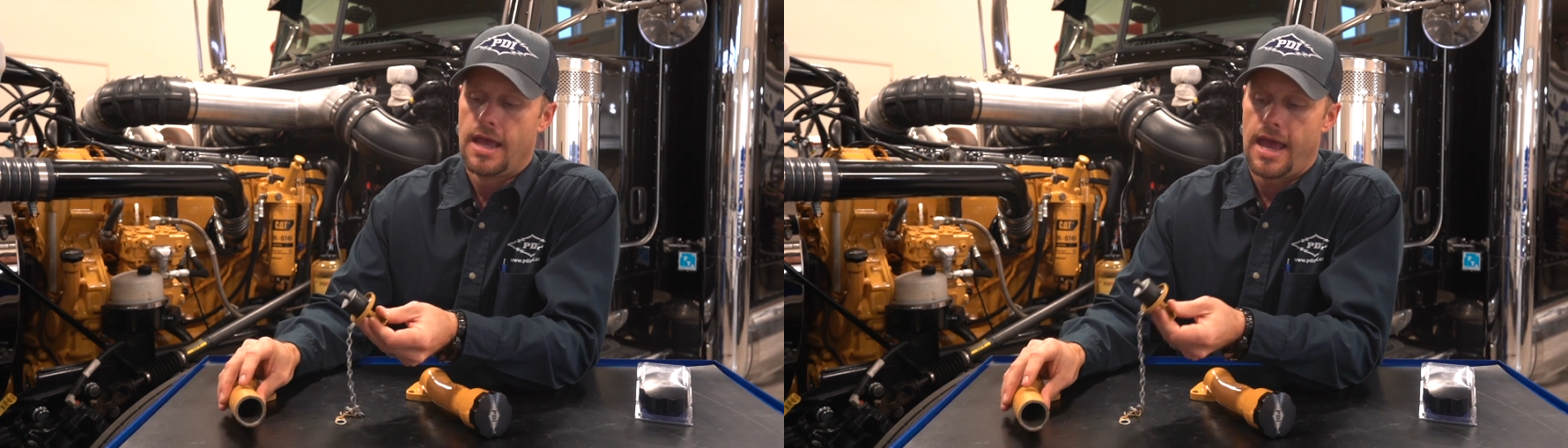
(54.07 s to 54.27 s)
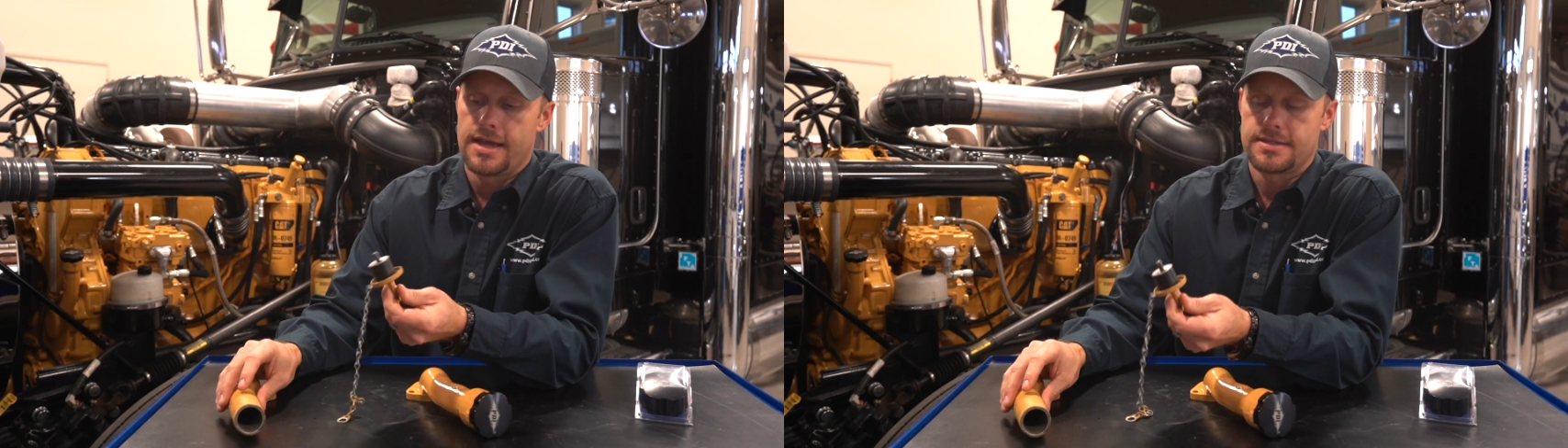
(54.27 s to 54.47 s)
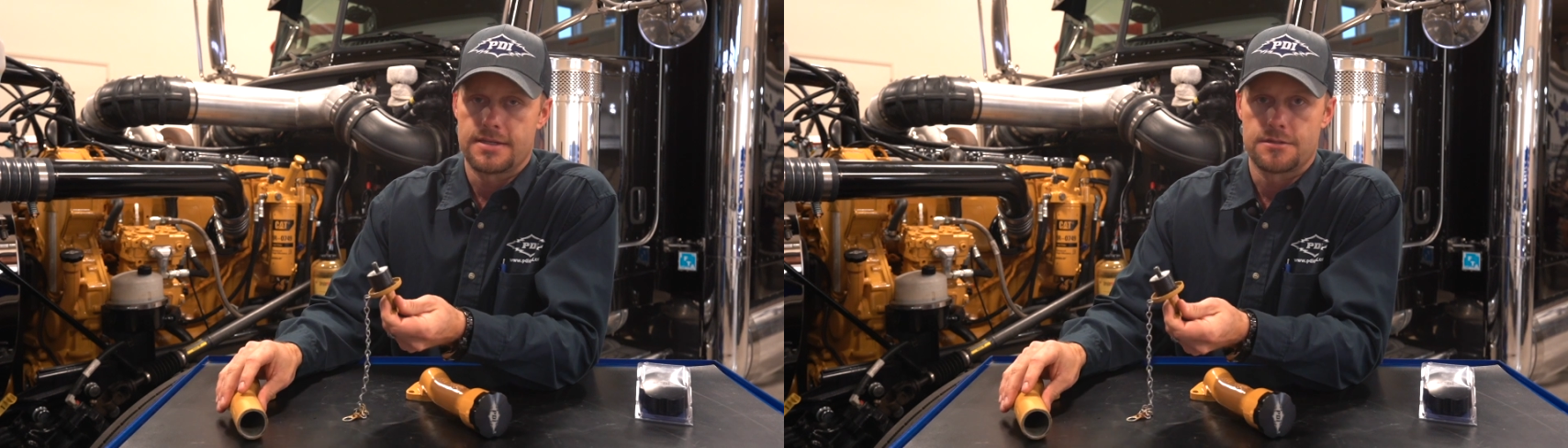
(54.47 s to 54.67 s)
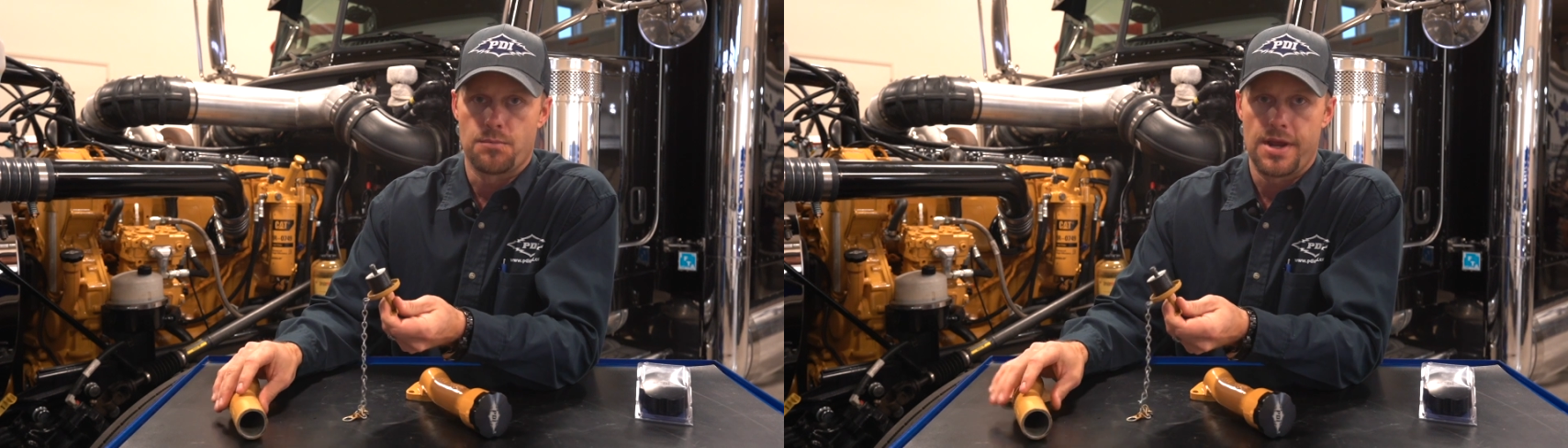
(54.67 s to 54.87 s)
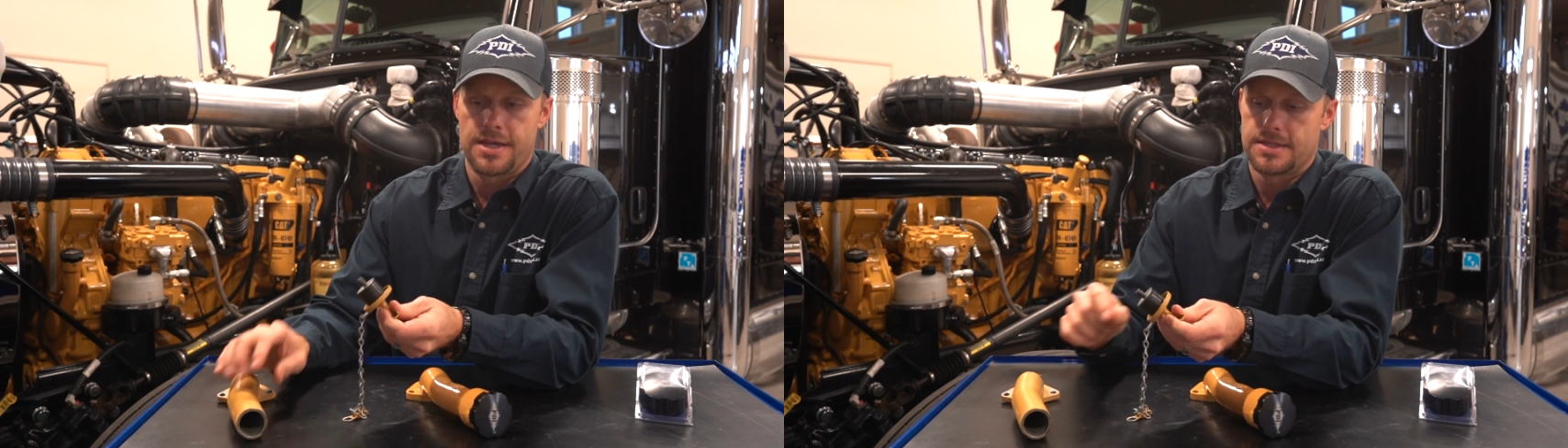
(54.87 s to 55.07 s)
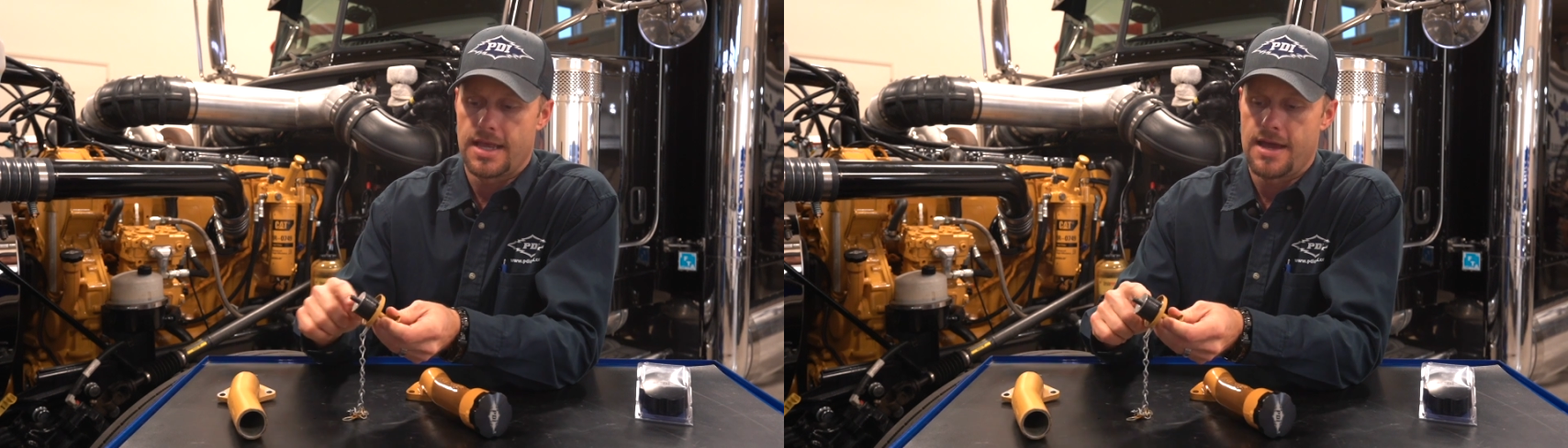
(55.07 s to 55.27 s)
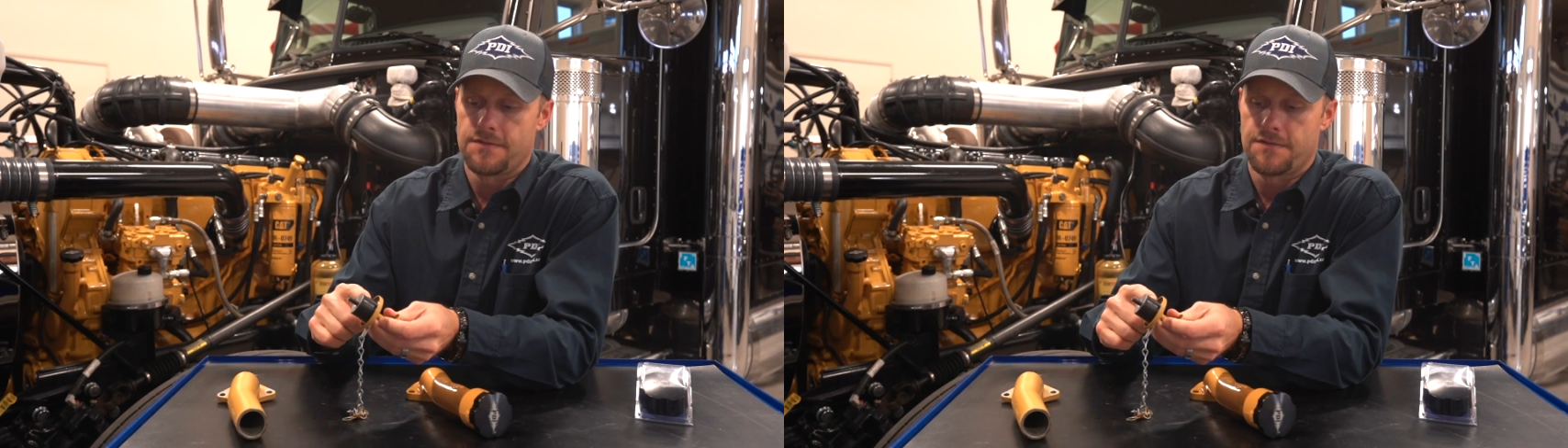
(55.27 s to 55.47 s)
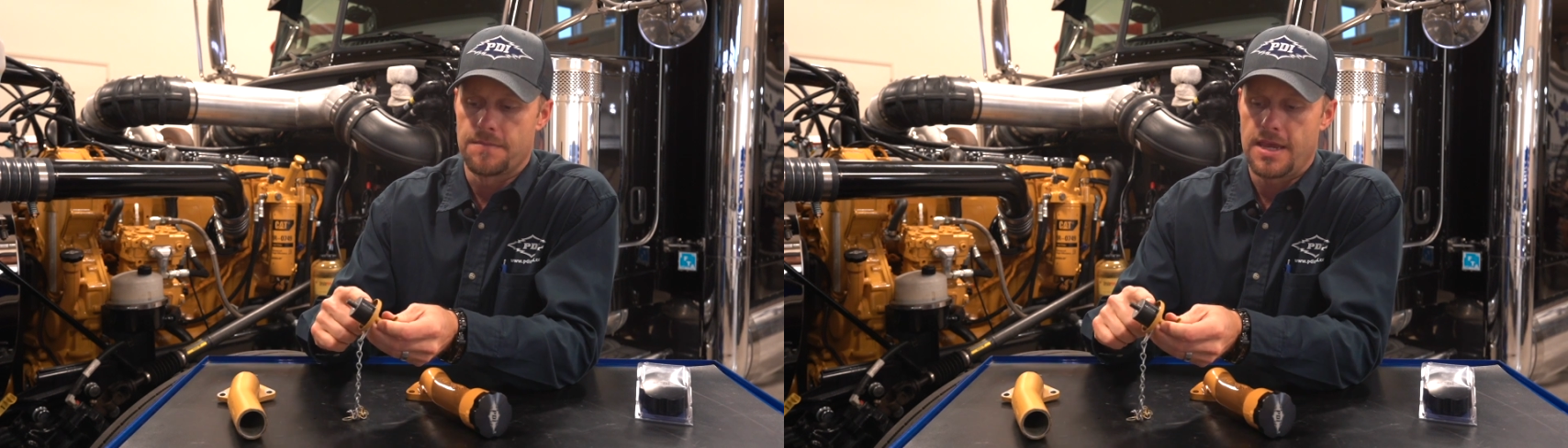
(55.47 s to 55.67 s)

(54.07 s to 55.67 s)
As this breaks down from